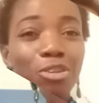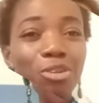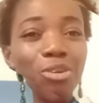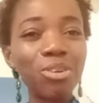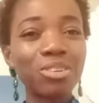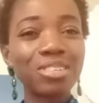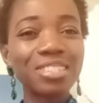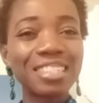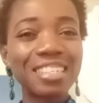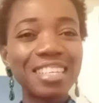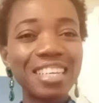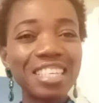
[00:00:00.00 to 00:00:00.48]

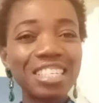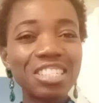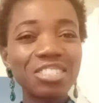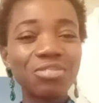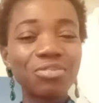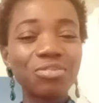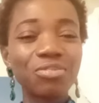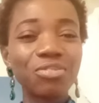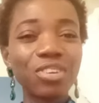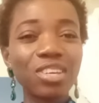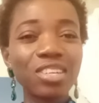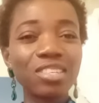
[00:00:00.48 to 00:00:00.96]
long
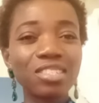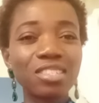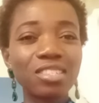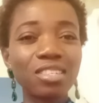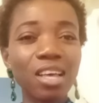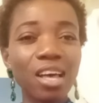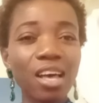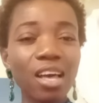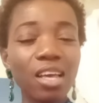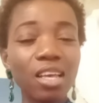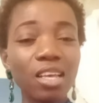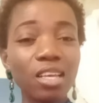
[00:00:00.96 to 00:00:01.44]
this
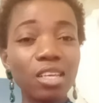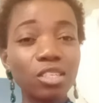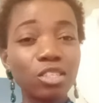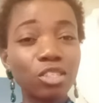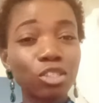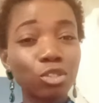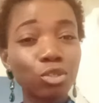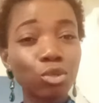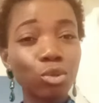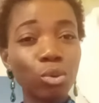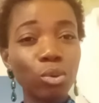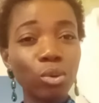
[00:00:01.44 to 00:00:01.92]
visa
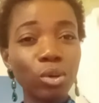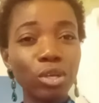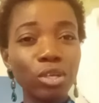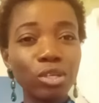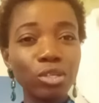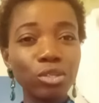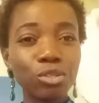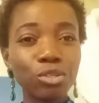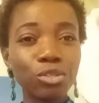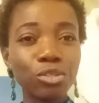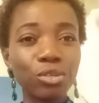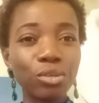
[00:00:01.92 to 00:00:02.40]
is
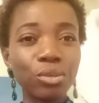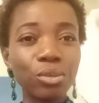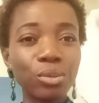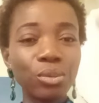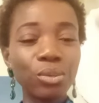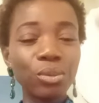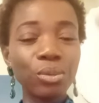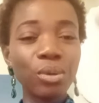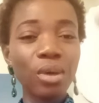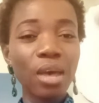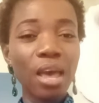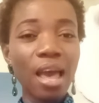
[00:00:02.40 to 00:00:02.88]
going
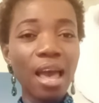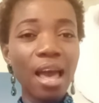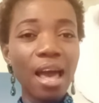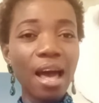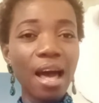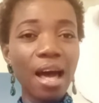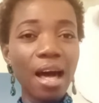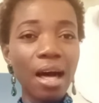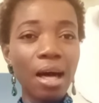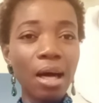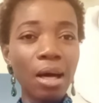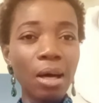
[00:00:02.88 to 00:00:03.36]
to
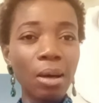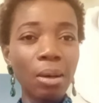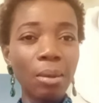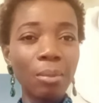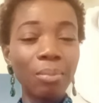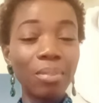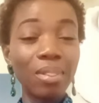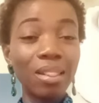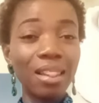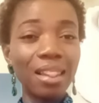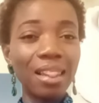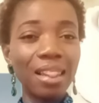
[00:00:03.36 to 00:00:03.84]

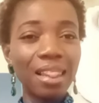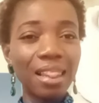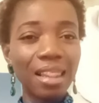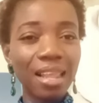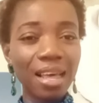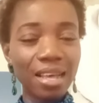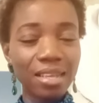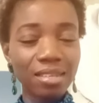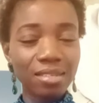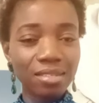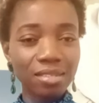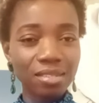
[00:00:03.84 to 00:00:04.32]

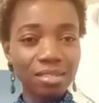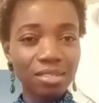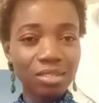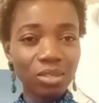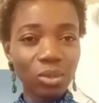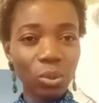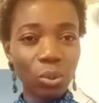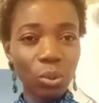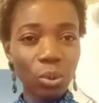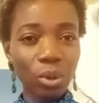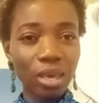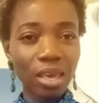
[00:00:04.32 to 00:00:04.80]

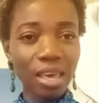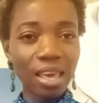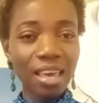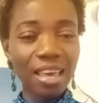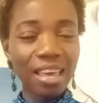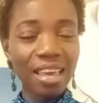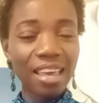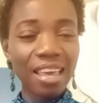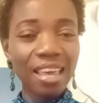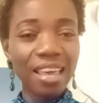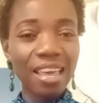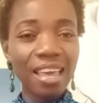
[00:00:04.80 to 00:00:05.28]
last.
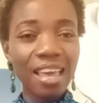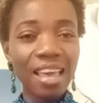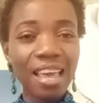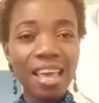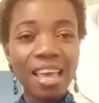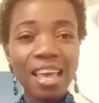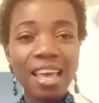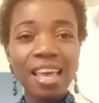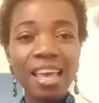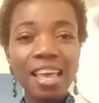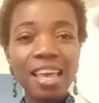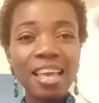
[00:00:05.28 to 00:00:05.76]
Okay,
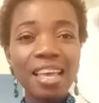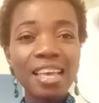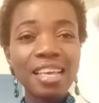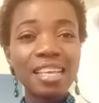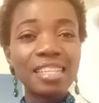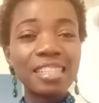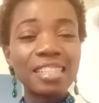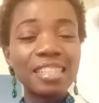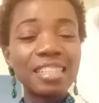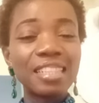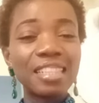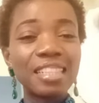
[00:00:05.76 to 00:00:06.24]

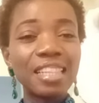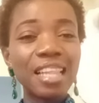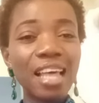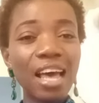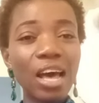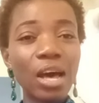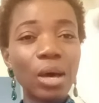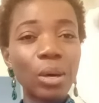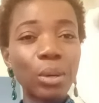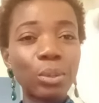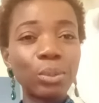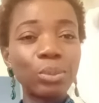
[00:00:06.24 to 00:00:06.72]

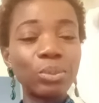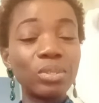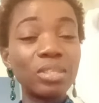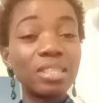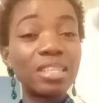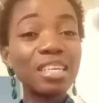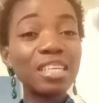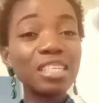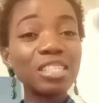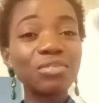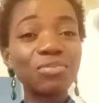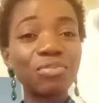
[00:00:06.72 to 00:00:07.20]
now
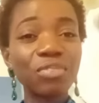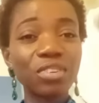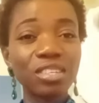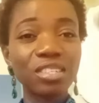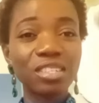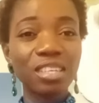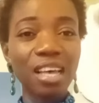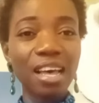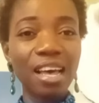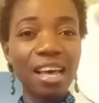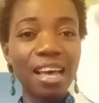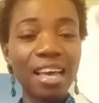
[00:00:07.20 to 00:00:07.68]
this
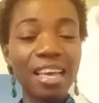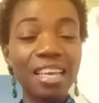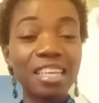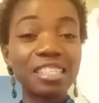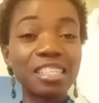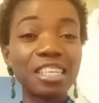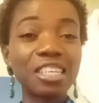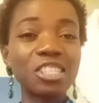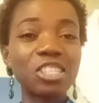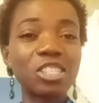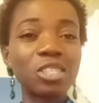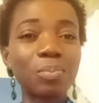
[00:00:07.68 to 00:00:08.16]
visa
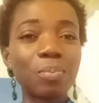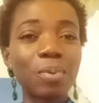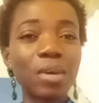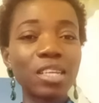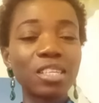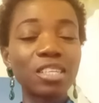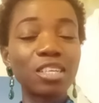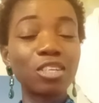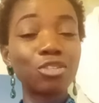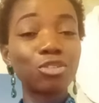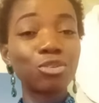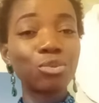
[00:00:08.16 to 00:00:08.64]
is
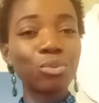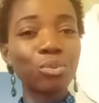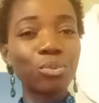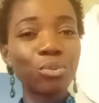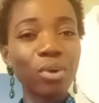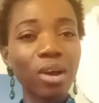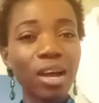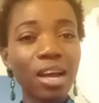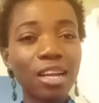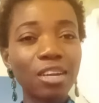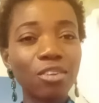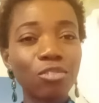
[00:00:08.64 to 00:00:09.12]
expected to
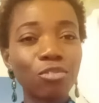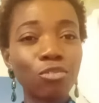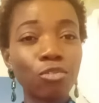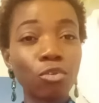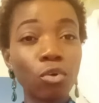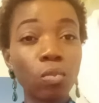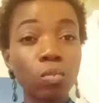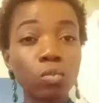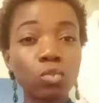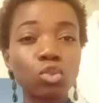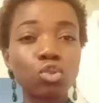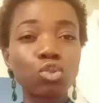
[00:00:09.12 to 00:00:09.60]
run
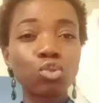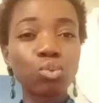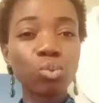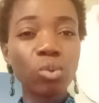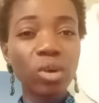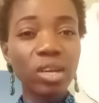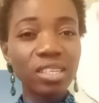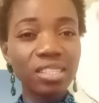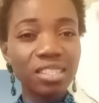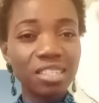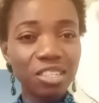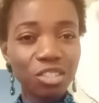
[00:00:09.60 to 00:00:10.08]
from
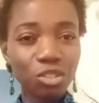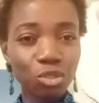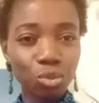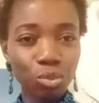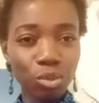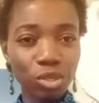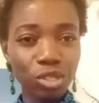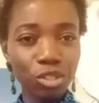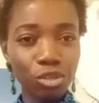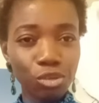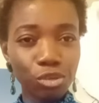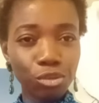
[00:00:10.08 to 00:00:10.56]

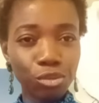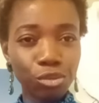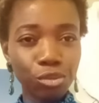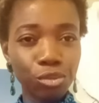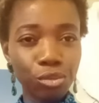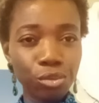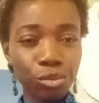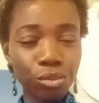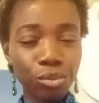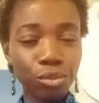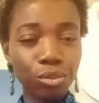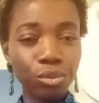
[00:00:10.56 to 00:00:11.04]

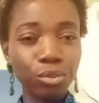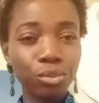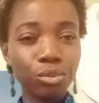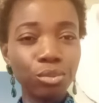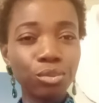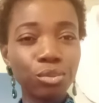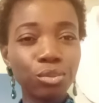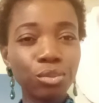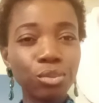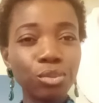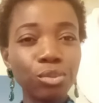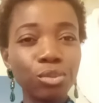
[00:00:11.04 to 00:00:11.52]
2022
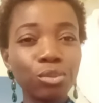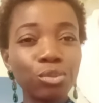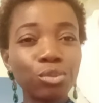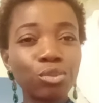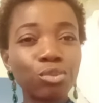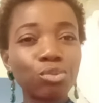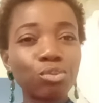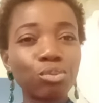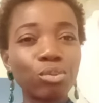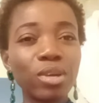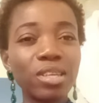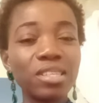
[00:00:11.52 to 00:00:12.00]
to
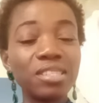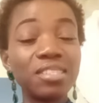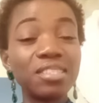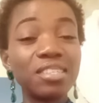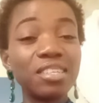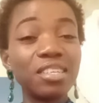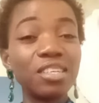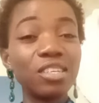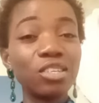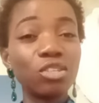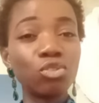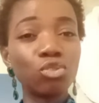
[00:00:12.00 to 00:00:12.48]

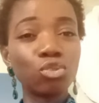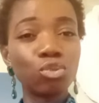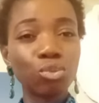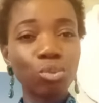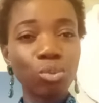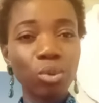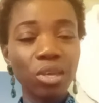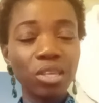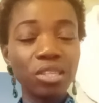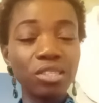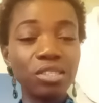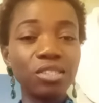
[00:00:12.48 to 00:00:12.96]

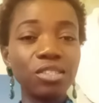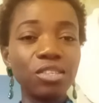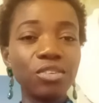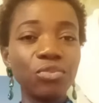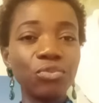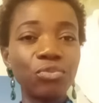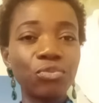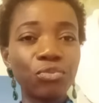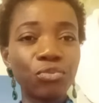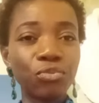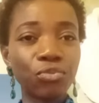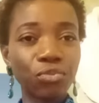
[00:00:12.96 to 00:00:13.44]

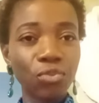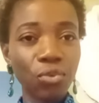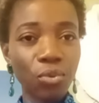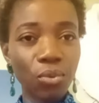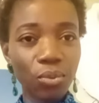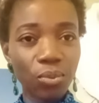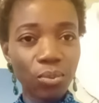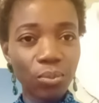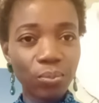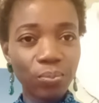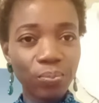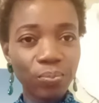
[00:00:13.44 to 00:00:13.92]

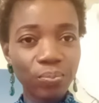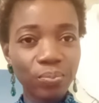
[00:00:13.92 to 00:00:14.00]
2024.